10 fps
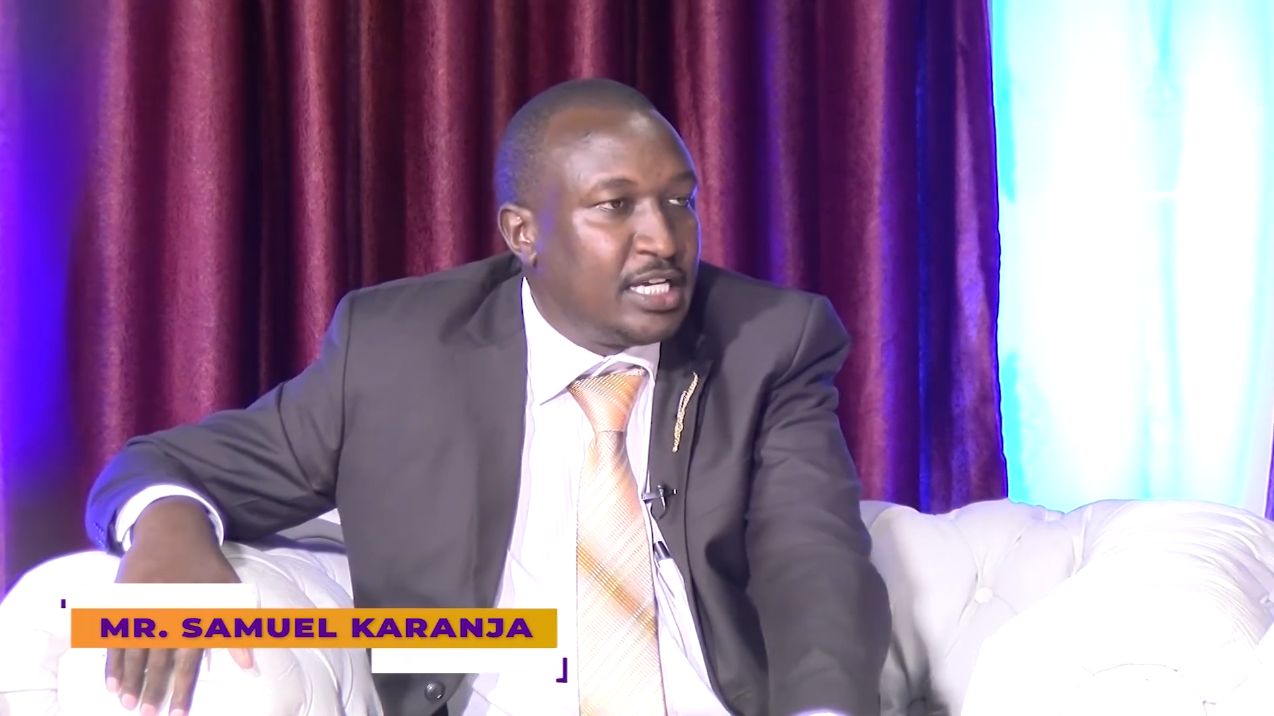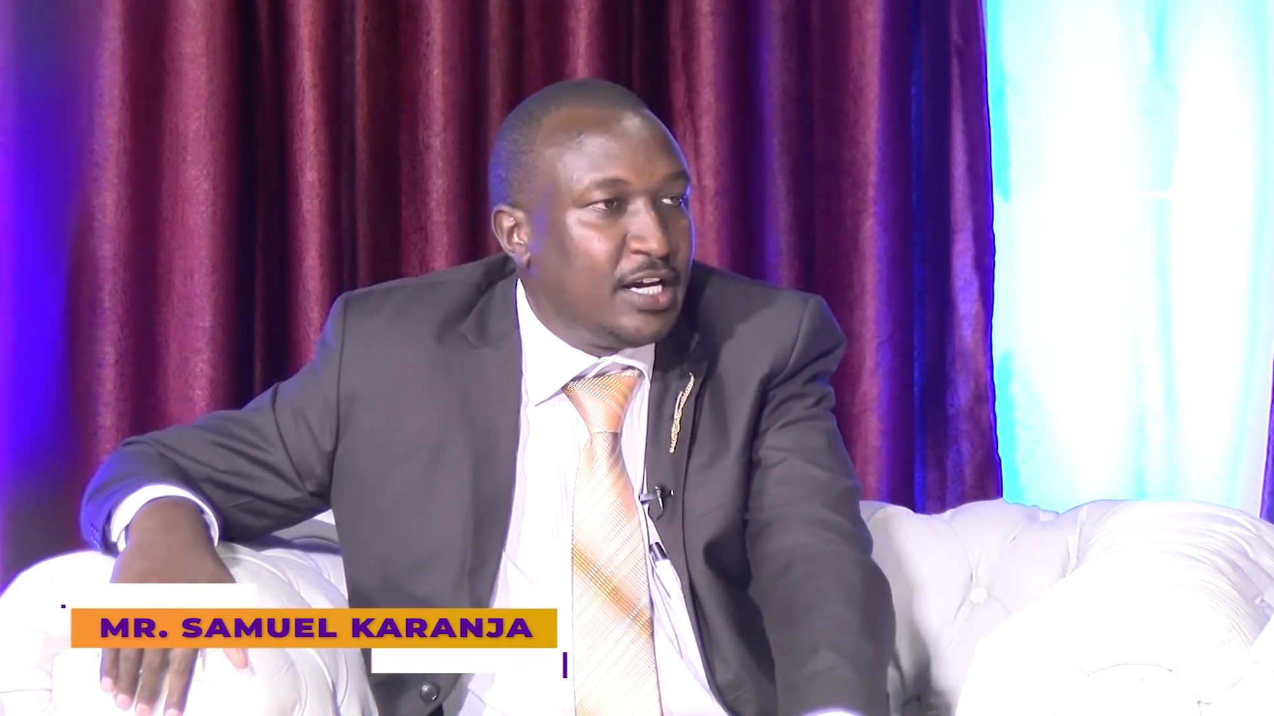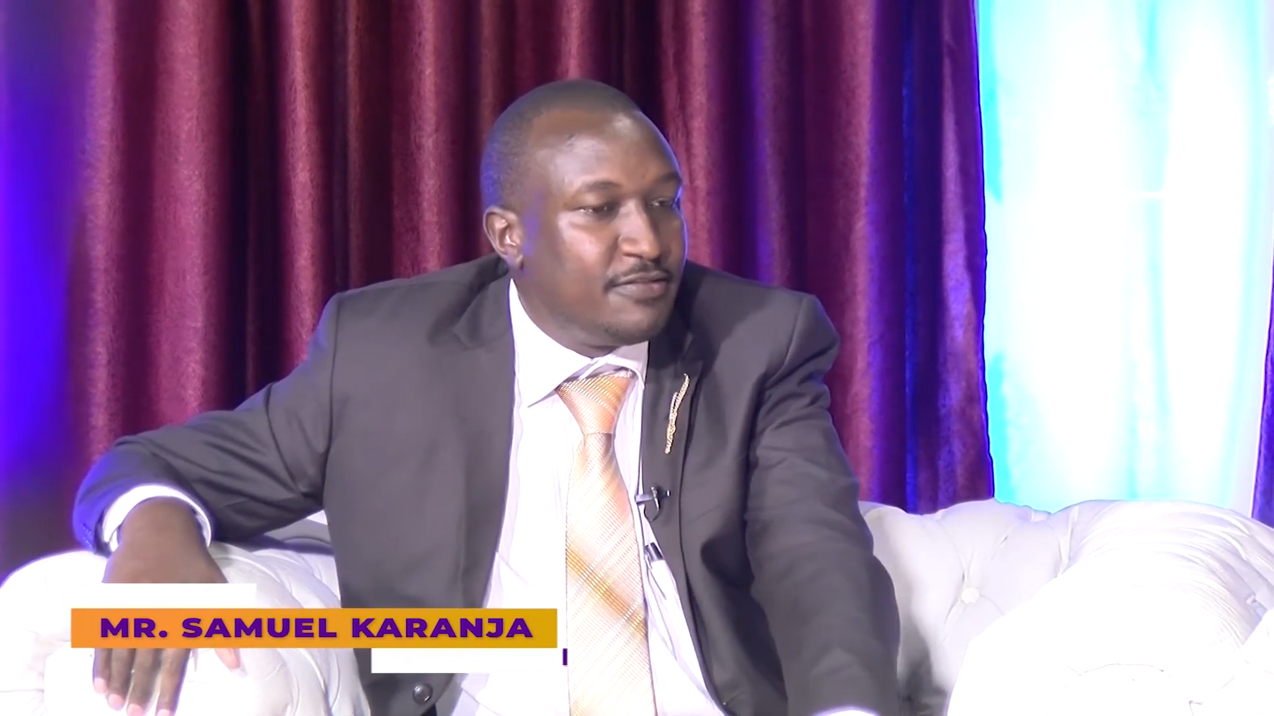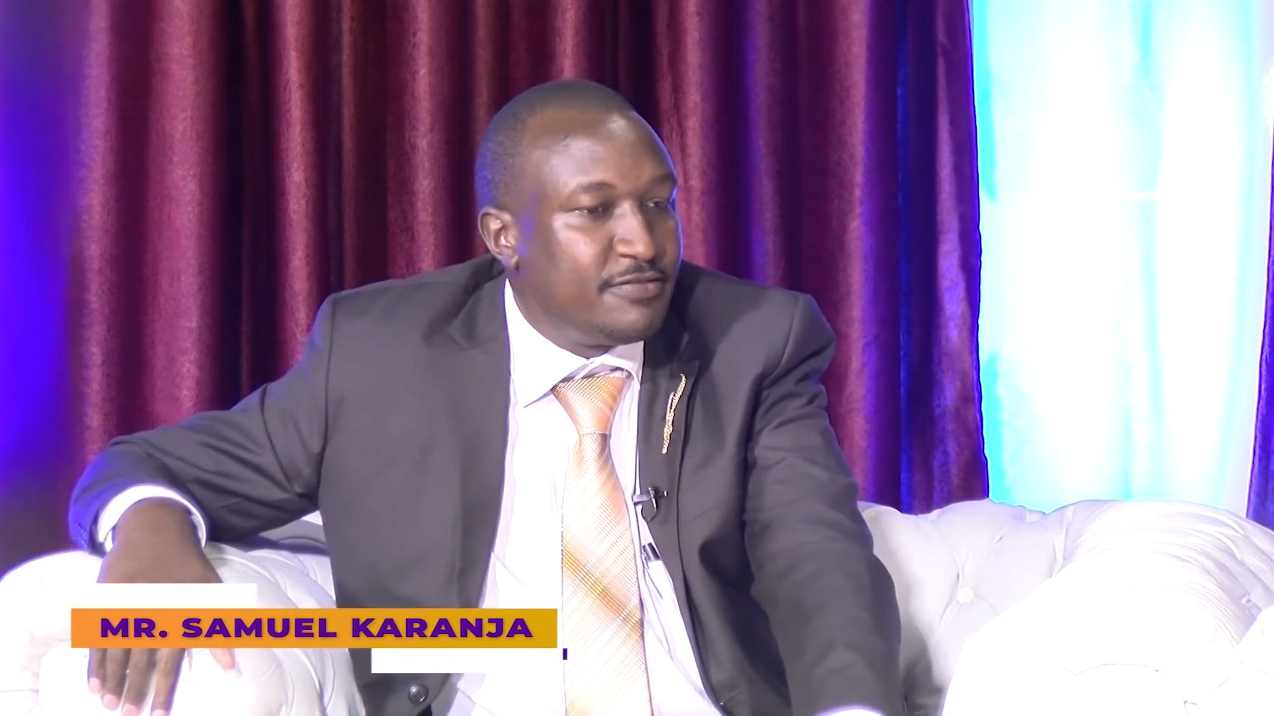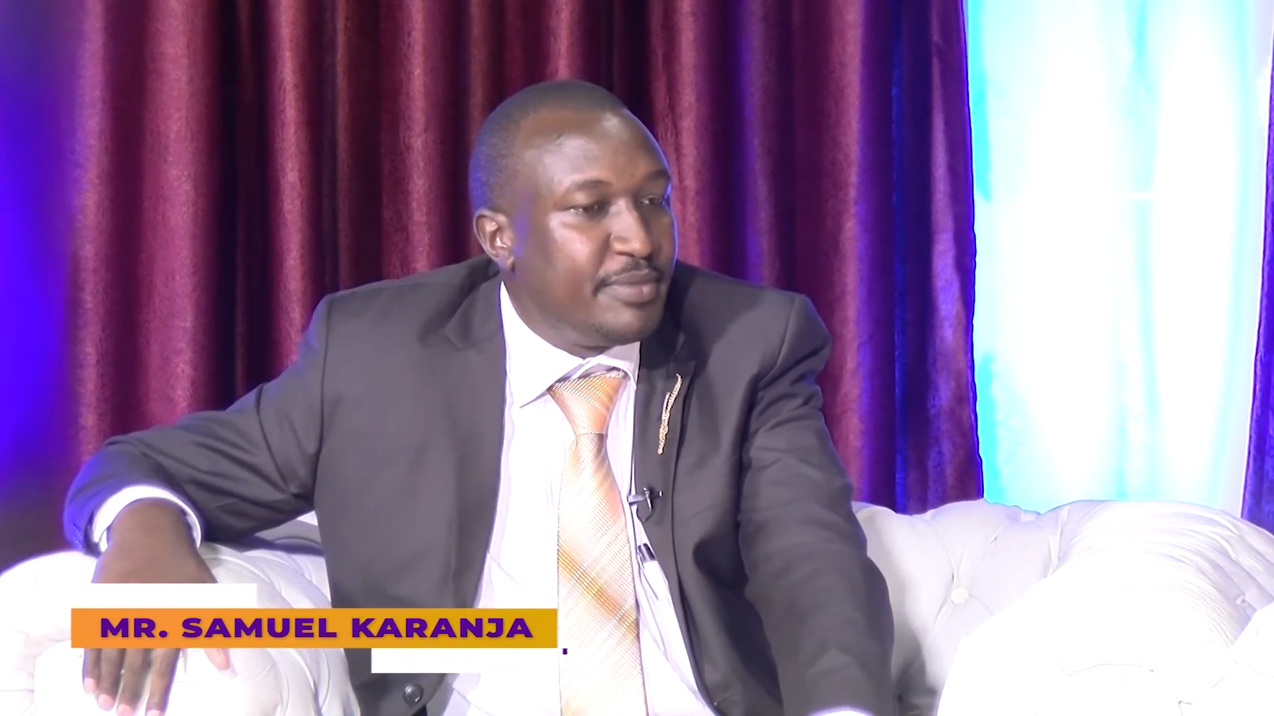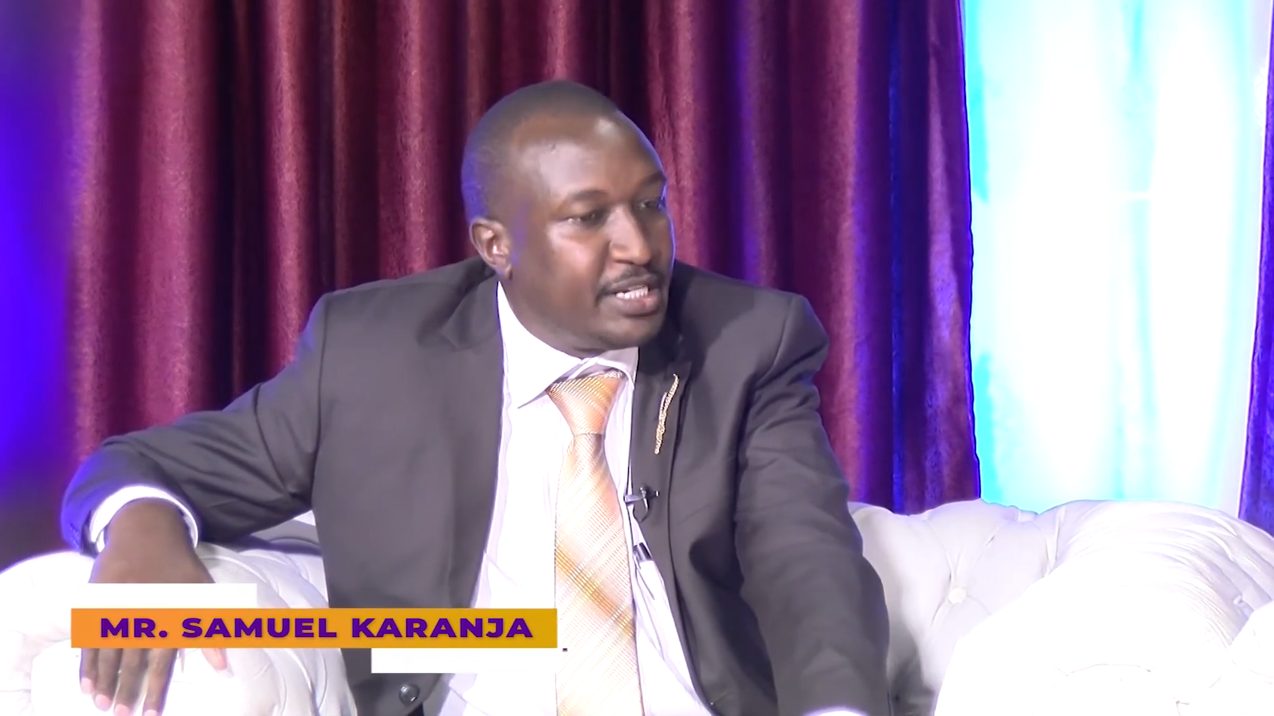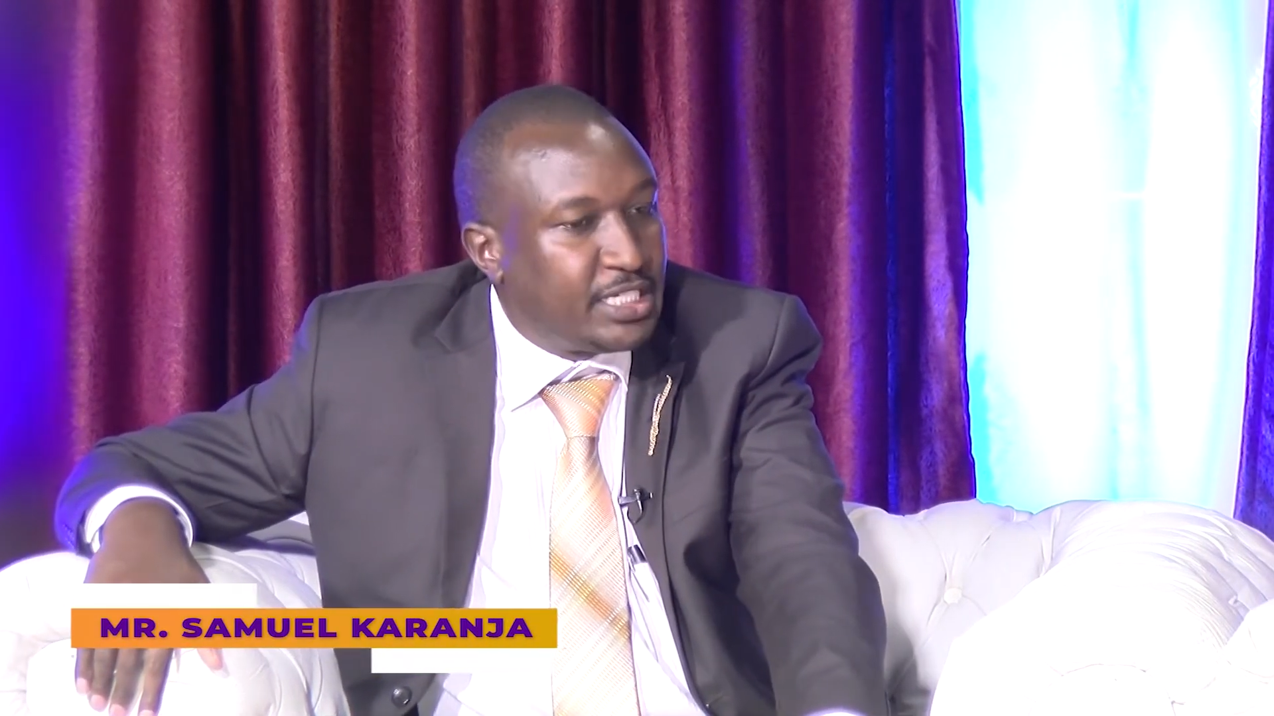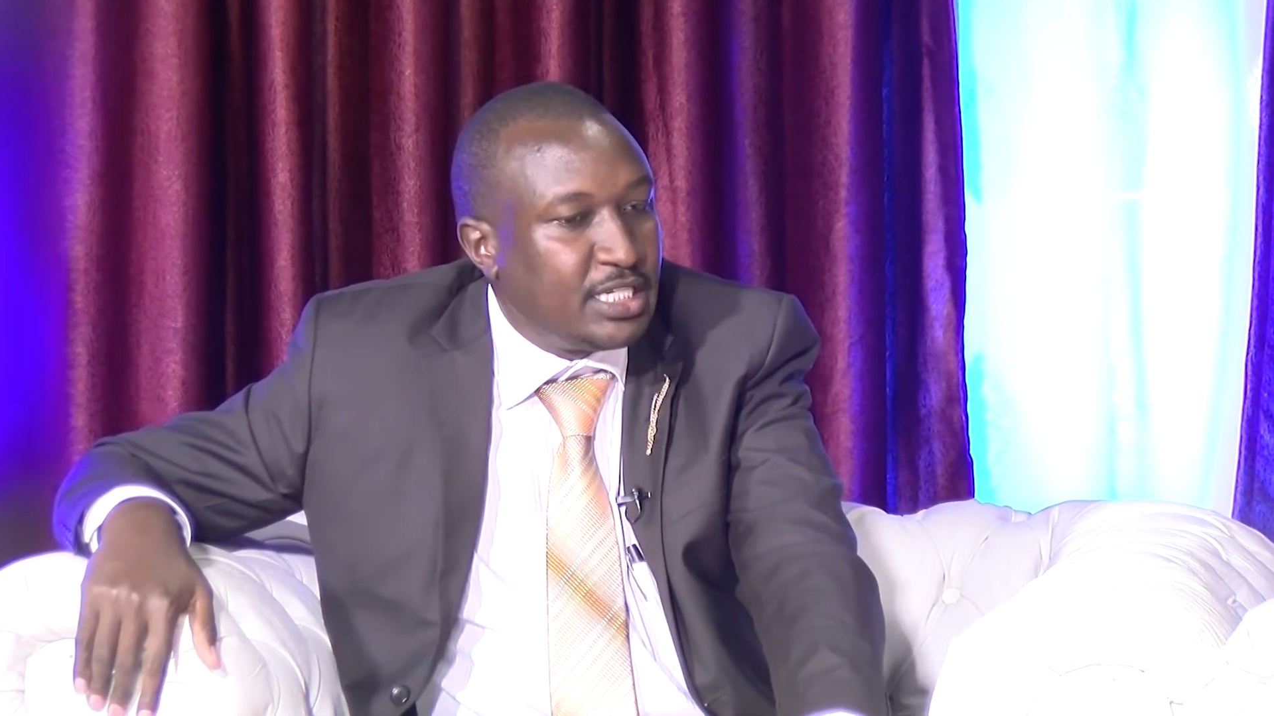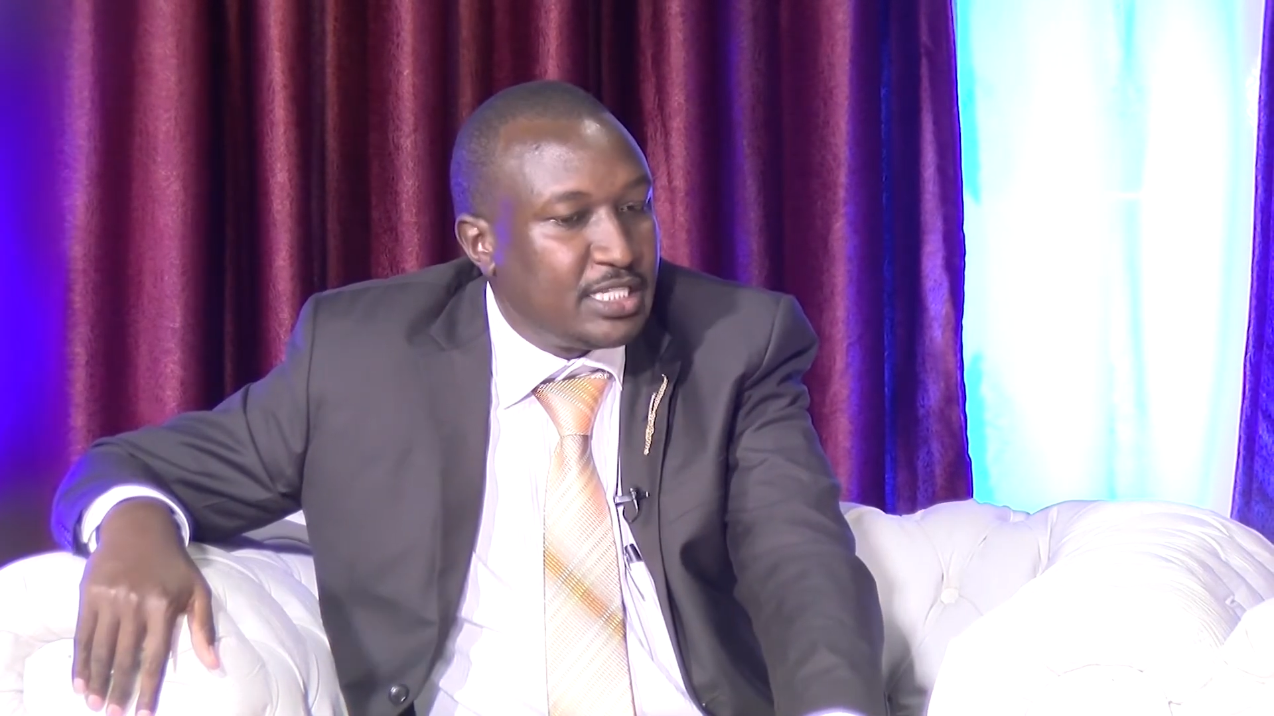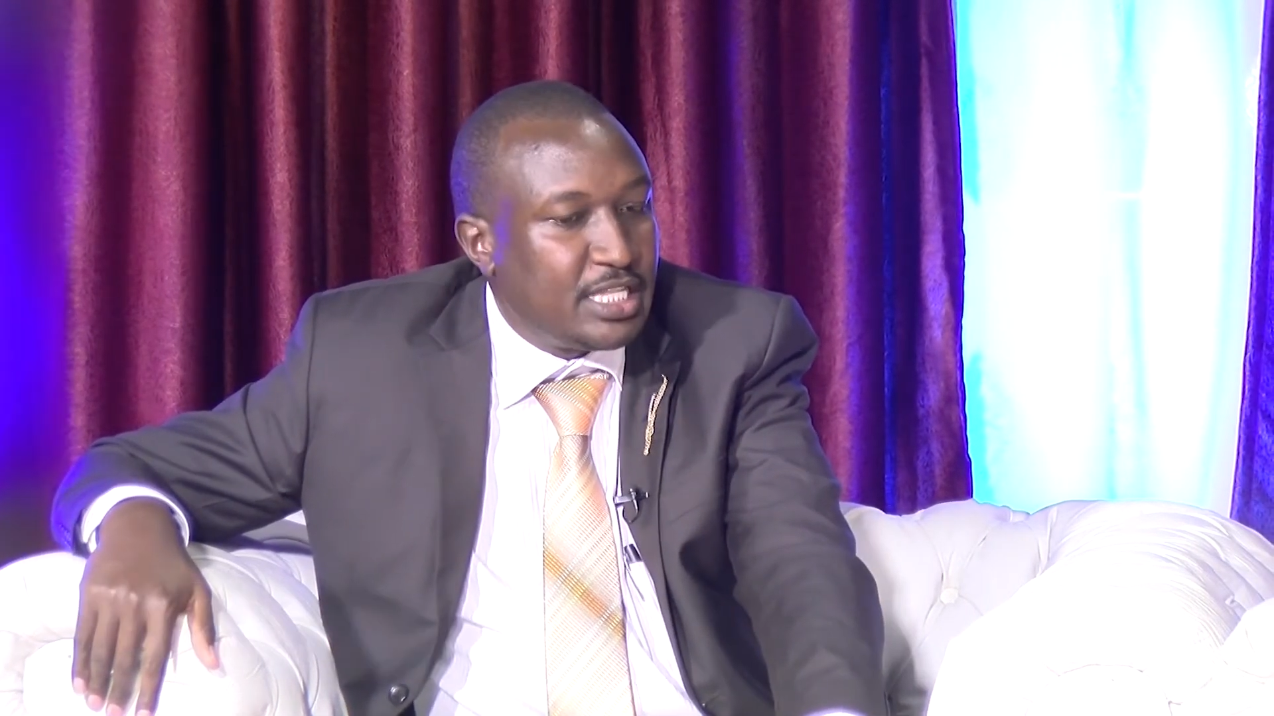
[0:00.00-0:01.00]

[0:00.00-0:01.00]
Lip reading: have mentors.